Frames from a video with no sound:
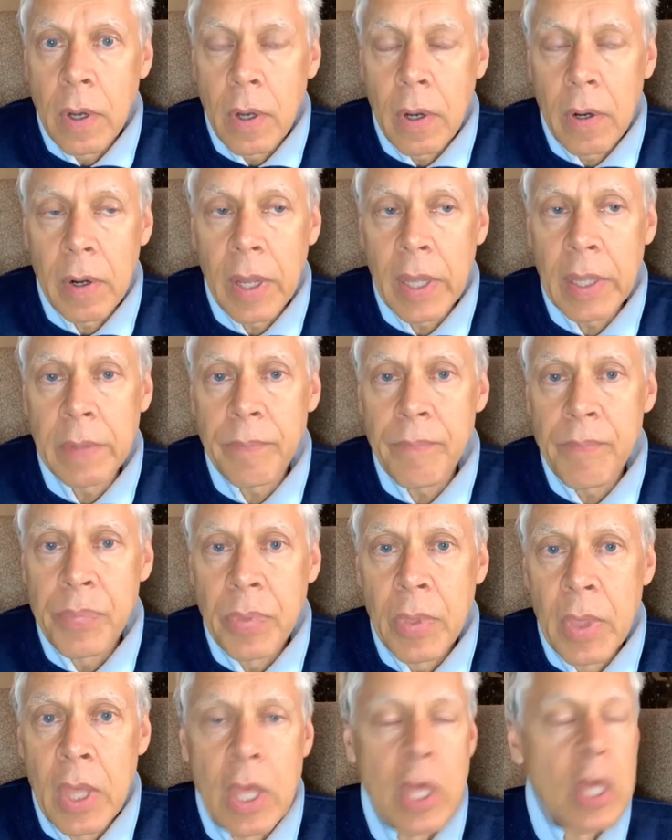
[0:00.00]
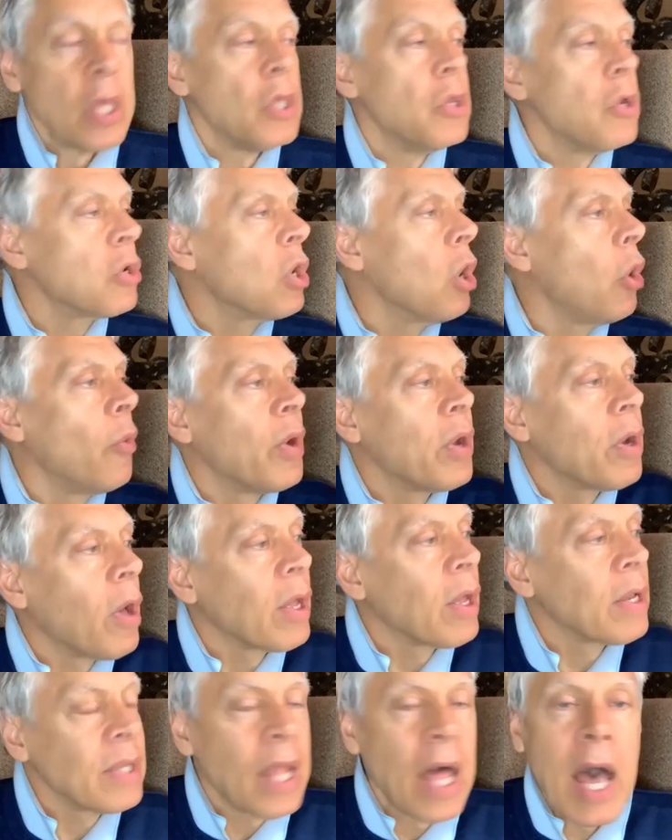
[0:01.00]
All right? You're going
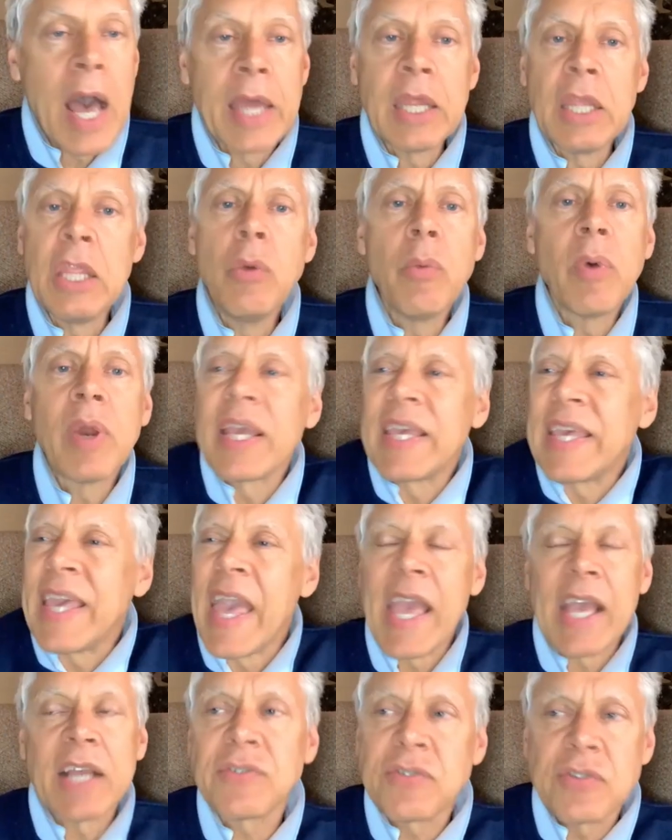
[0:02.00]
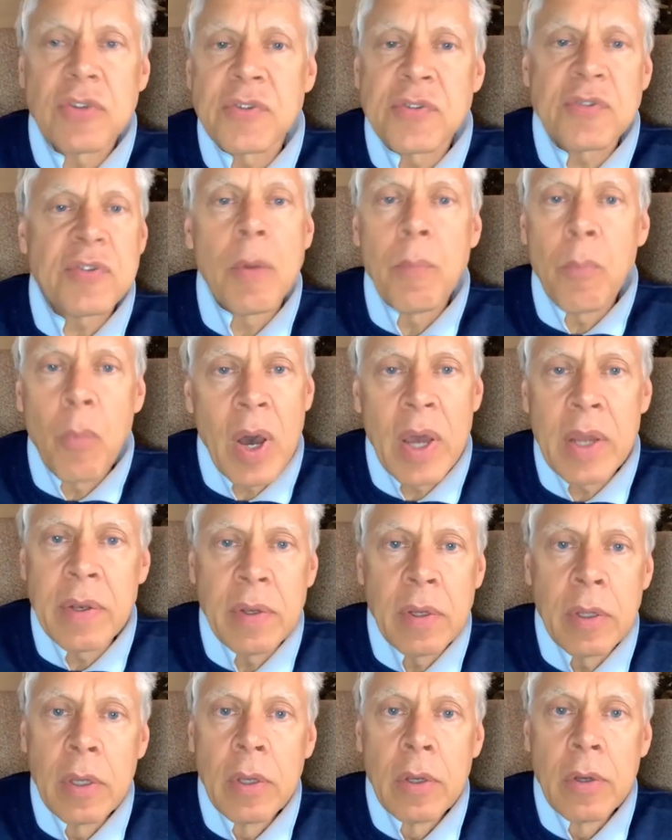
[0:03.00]
online and you want to cancel
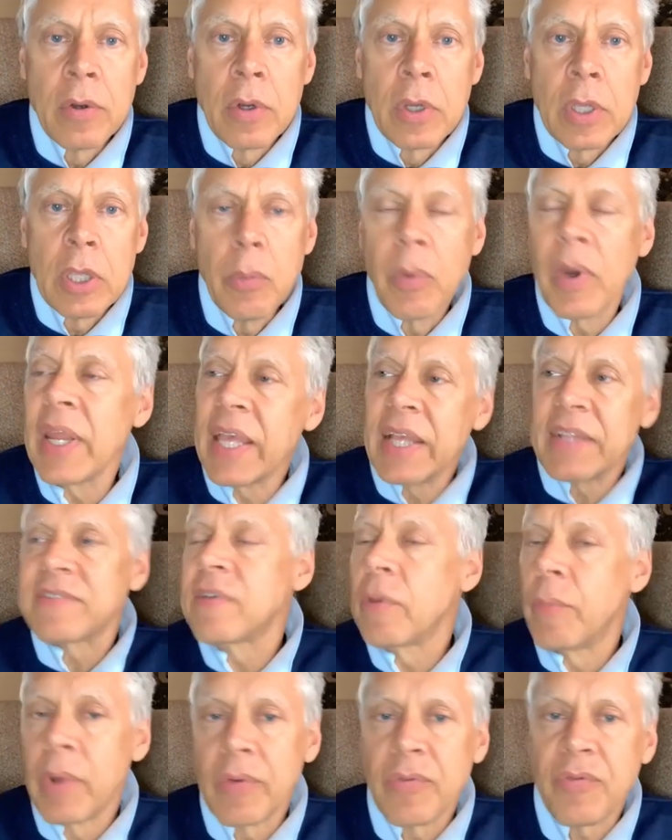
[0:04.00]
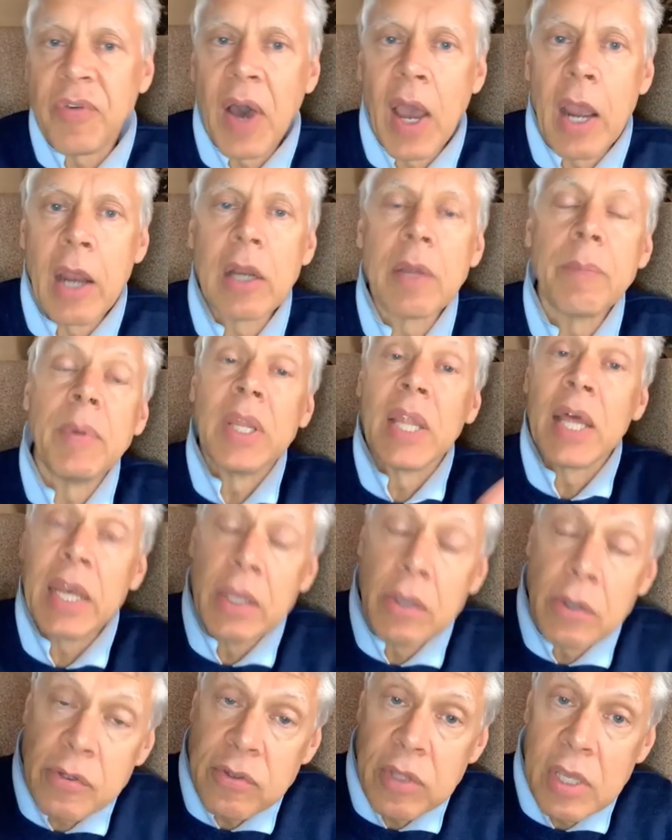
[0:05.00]
someone. You want to get someone fired, and
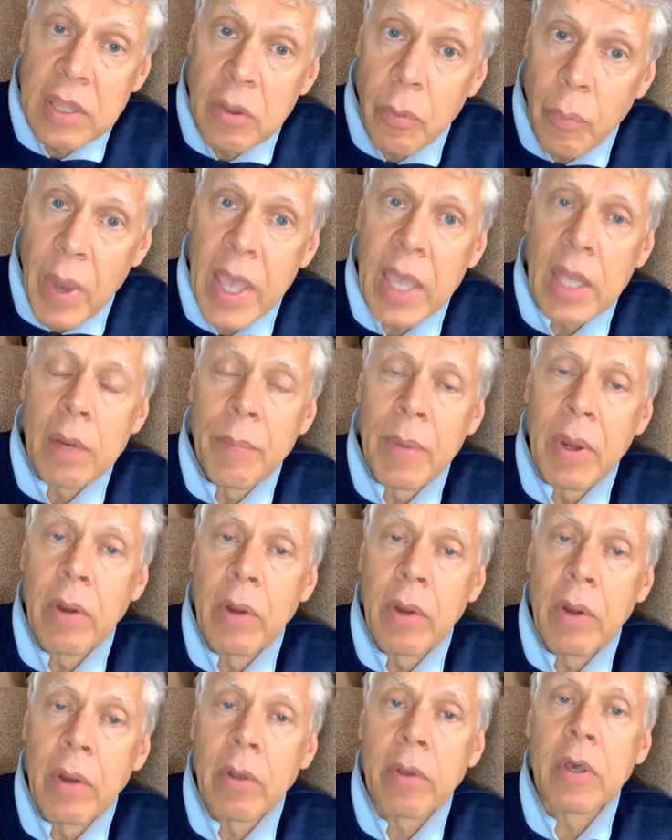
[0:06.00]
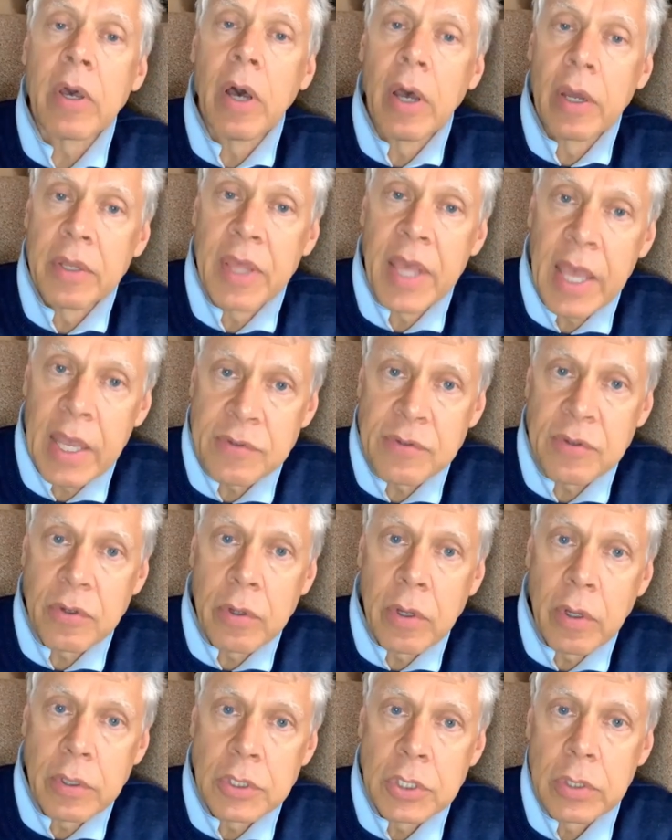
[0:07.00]
millennials lead the way in America on cancel
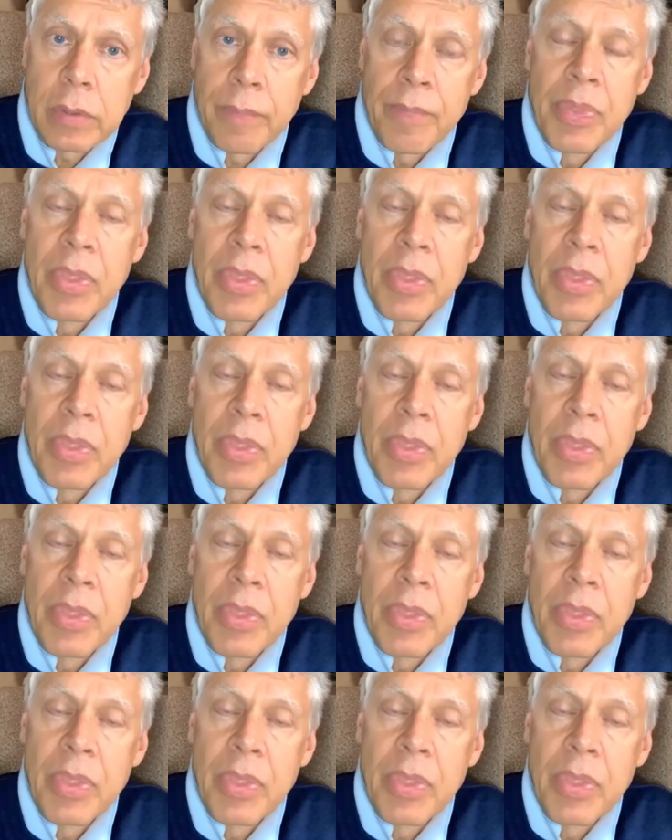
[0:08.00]
culture.